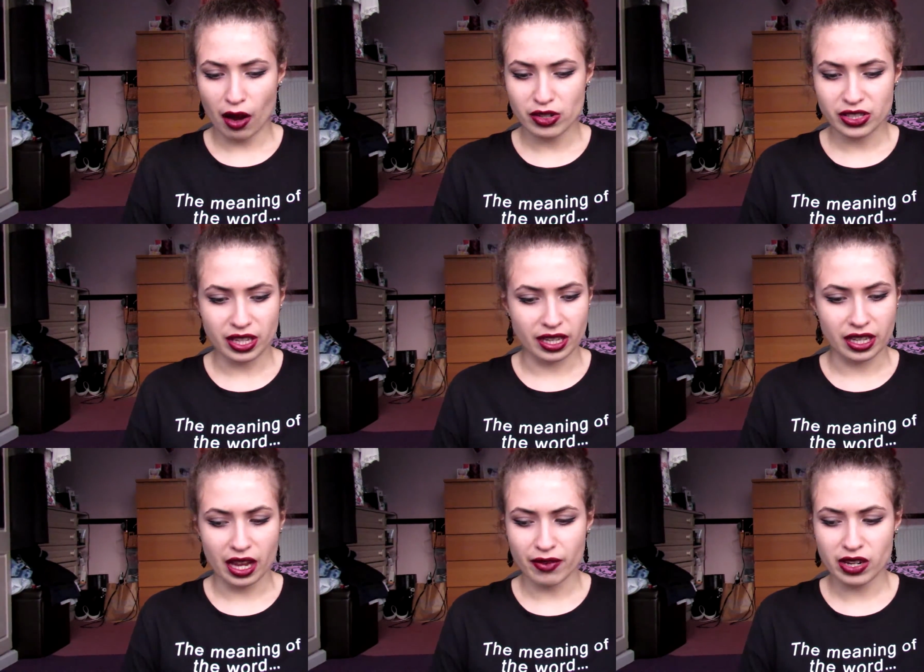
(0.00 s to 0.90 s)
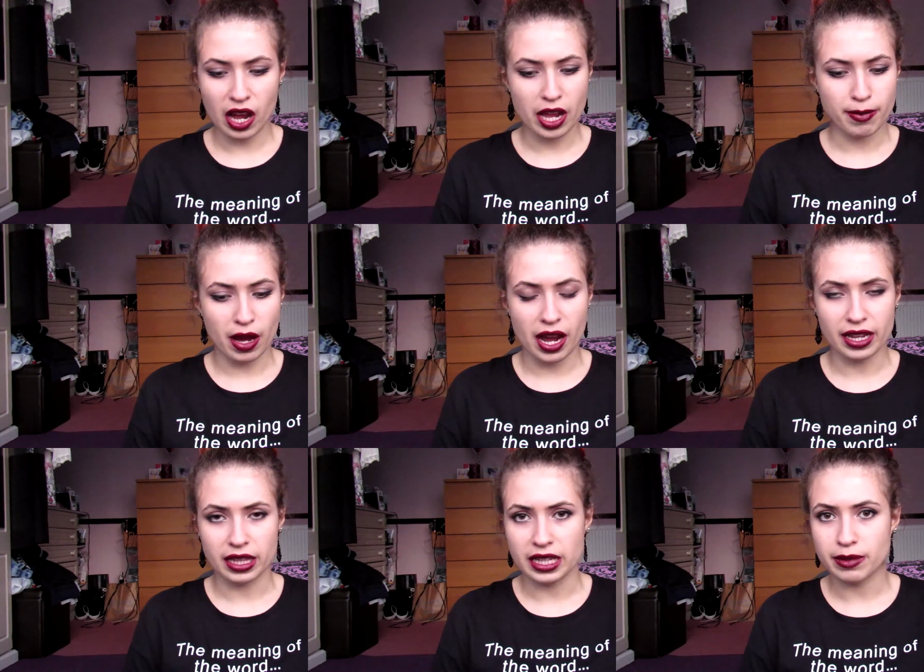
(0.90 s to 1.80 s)
was just like, every time
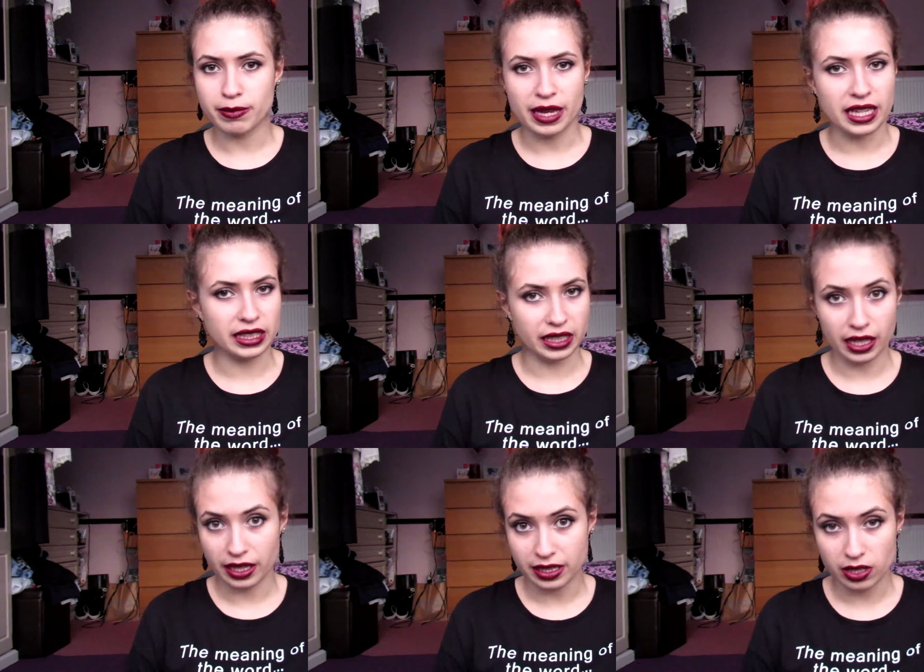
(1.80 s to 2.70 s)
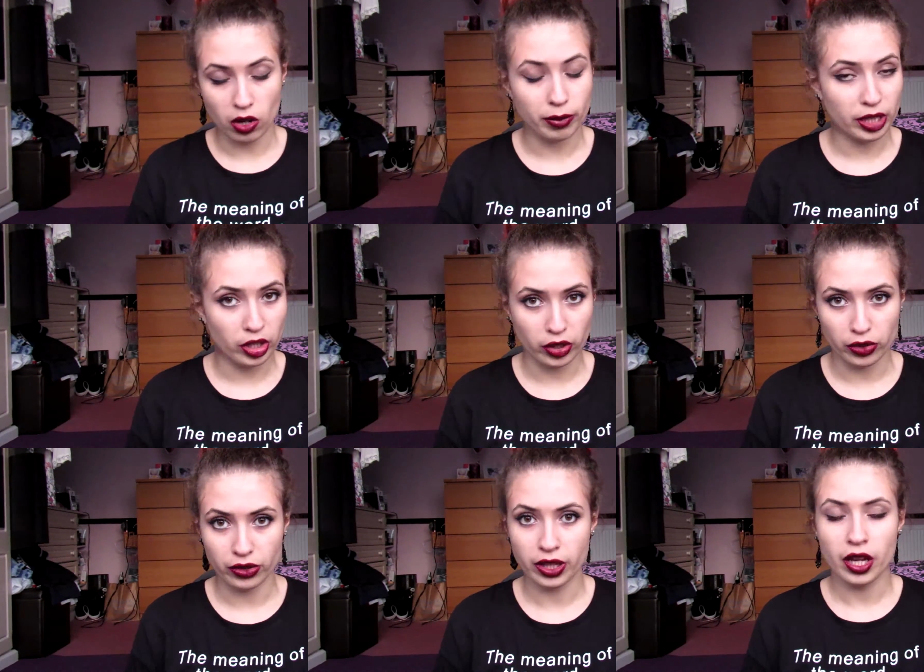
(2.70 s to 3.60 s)
I laid in bed at night on my
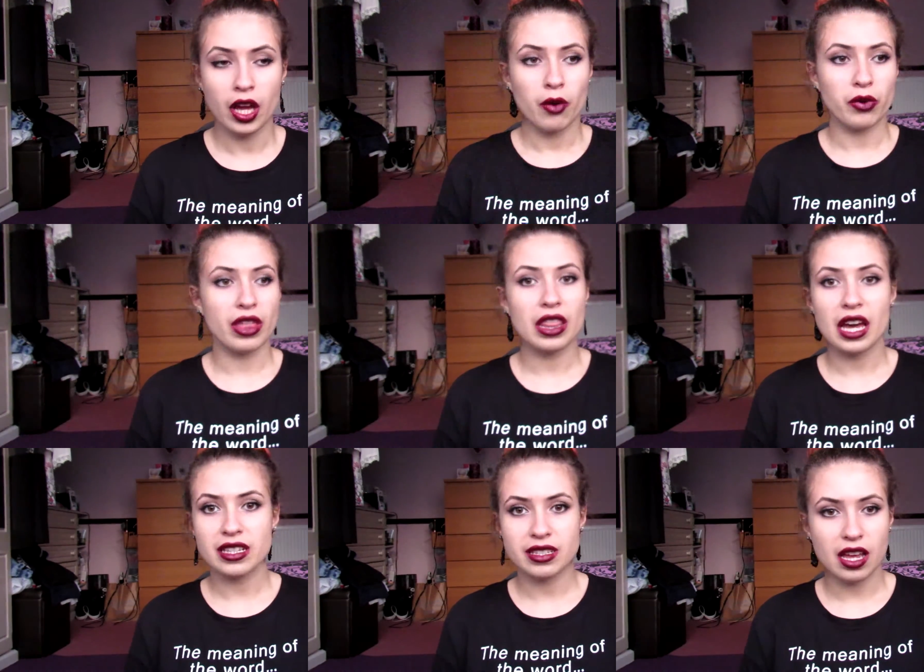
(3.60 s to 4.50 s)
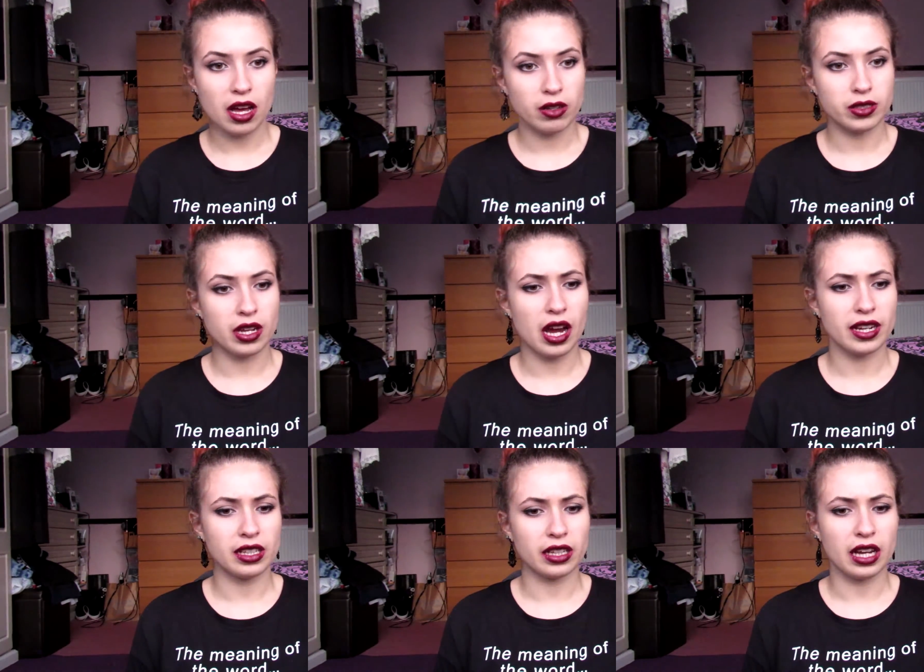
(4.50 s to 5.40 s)
own with the lights out,
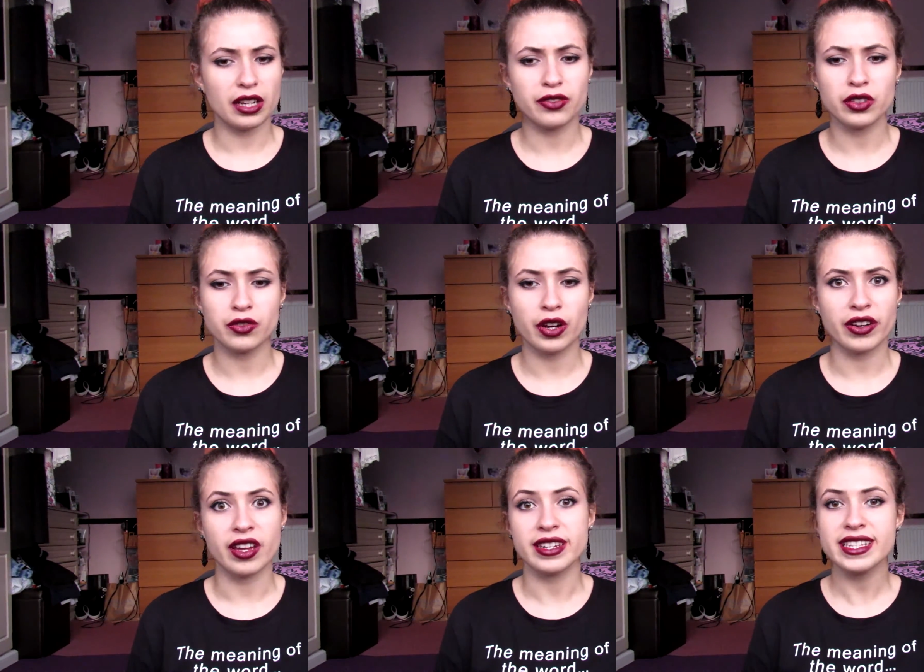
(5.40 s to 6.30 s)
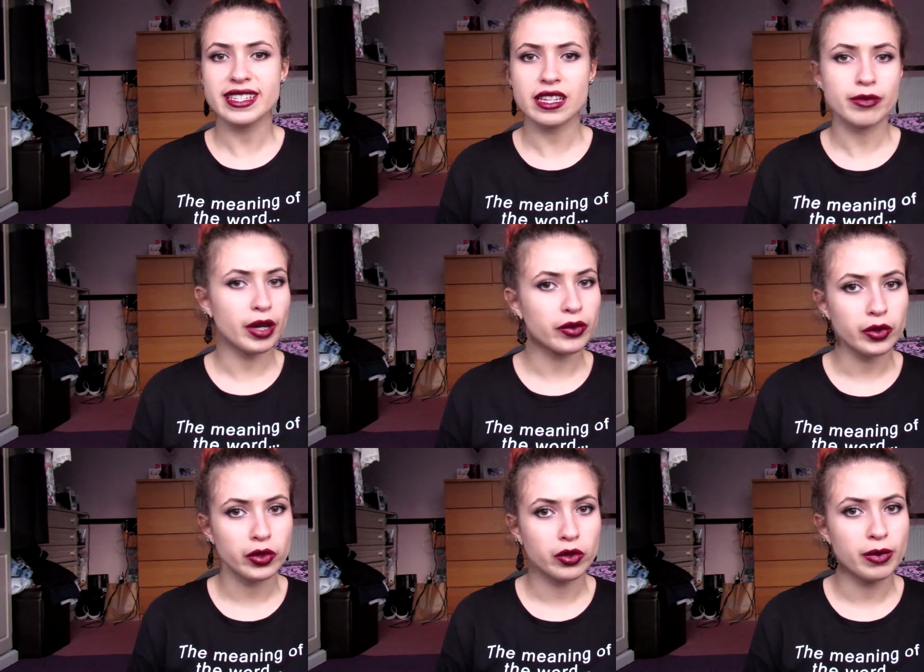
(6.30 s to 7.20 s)
I feel very uneasy in my
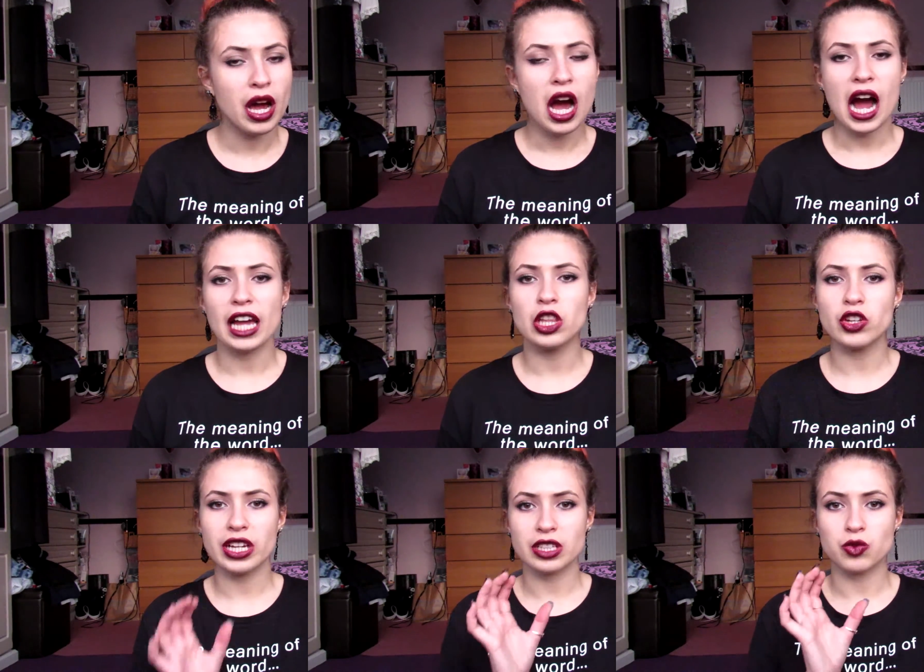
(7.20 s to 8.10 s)
room. I look